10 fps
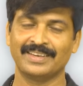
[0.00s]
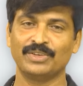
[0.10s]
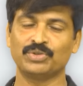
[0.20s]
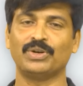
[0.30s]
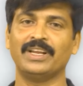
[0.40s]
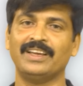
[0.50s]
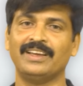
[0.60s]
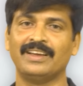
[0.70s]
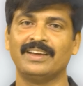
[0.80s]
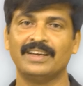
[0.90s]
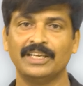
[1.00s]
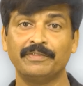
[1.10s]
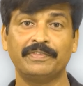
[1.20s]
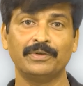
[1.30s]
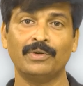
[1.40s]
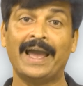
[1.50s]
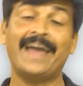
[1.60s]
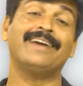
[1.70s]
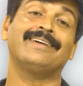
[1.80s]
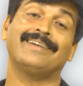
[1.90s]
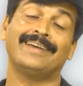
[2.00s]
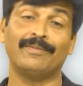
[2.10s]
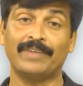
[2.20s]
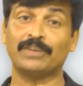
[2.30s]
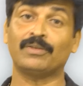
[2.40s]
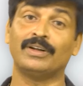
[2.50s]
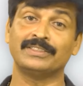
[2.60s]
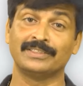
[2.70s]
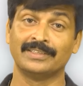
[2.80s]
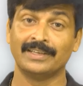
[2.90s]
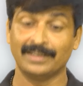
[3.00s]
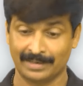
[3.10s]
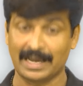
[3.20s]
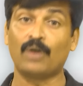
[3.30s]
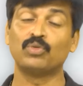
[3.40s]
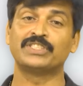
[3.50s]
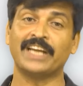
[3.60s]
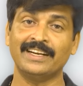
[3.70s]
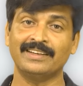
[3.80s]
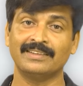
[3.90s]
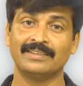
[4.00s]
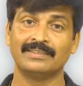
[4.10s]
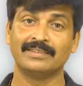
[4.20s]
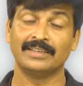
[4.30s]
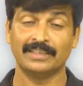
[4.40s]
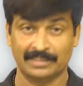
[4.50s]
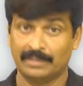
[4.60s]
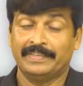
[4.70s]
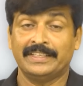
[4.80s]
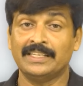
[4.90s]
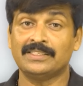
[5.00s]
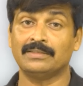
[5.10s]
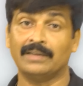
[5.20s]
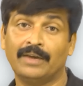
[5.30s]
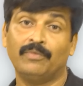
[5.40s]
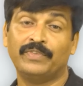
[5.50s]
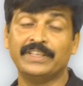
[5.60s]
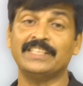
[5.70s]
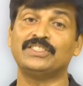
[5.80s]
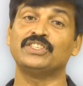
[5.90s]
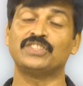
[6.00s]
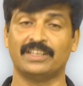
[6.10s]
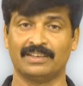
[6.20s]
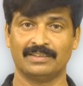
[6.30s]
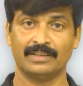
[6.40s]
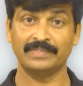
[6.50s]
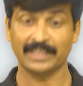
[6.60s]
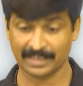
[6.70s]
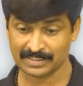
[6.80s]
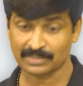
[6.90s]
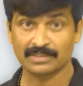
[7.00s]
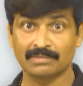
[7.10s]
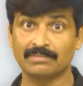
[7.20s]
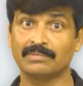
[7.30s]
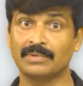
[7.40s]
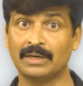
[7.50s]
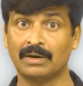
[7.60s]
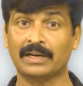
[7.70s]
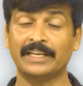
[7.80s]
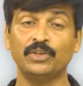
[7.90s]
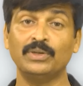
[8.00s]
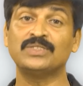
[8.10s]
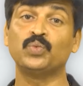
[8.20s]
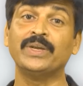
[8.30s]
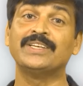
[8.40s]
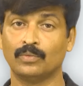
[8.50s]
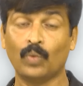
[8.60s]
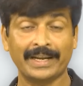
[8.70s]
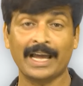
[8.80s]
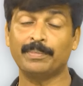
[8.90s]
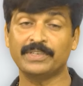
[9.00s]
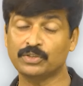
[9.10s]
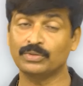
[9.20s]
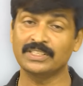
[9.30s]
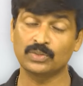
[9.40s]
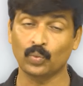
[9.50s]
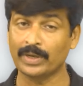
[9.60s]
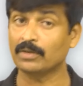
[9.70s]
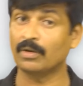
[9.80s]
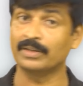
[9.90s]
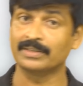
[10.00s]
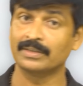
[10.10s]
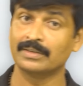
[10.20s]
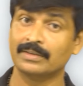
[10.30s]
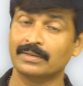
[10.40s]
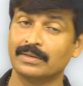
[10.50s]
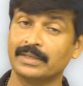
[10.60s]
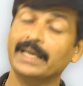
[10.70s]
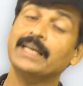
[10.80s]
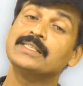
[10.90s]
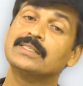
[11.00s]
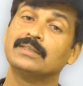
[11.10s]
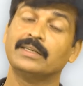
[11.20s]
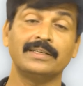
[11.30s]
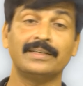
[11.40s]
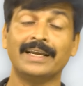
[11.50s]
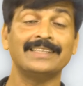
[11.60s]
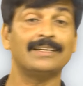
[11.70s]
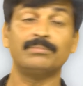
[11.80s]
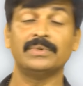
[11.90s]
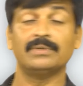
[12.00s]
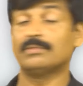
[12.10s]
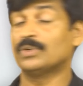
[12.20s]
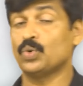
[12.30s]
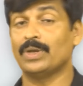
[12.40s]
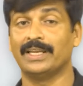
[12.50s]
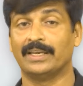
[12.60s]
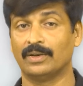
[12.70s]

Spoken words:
Usually, if you hang a wet cloth outside, if it is a windy season, if there is continuous wind, what happens to this wet cloth? Yes, it dries up quickly.